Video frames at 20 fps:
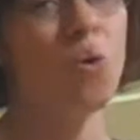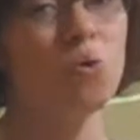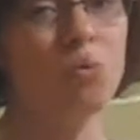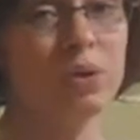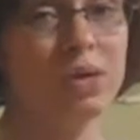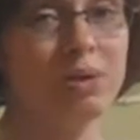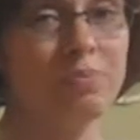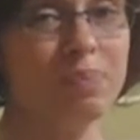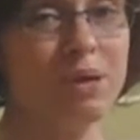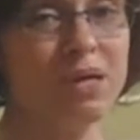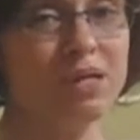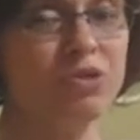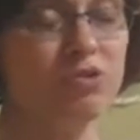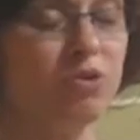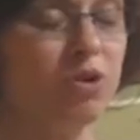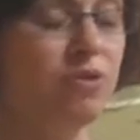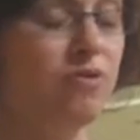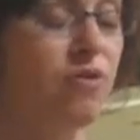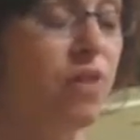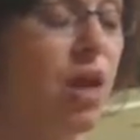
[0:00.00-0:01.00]
wheat
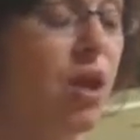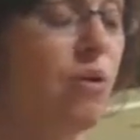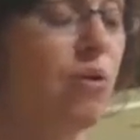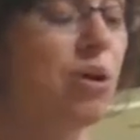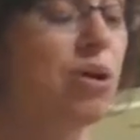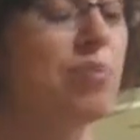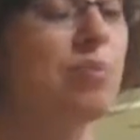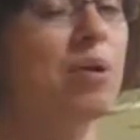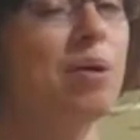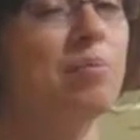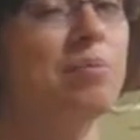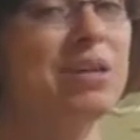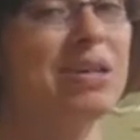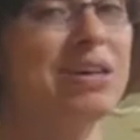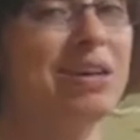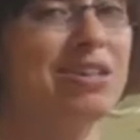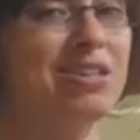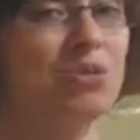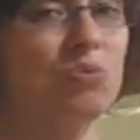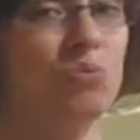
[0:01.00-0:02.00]
pastry flour, but
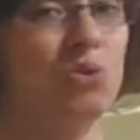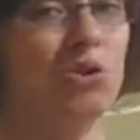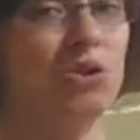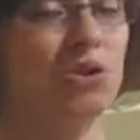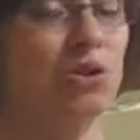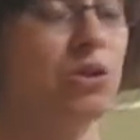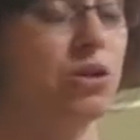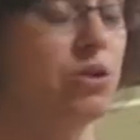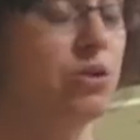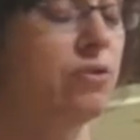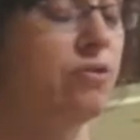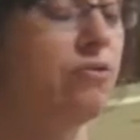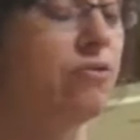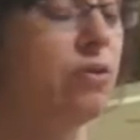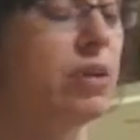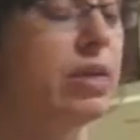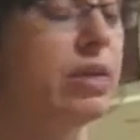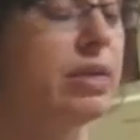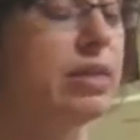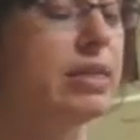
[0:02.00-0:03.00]
because we're
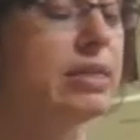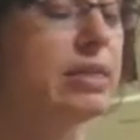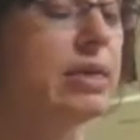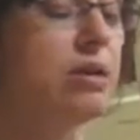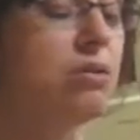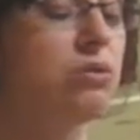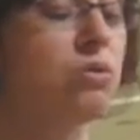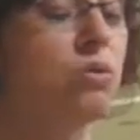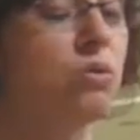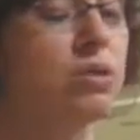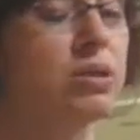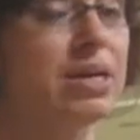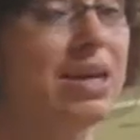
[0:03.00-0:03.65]
gluten-free in this household,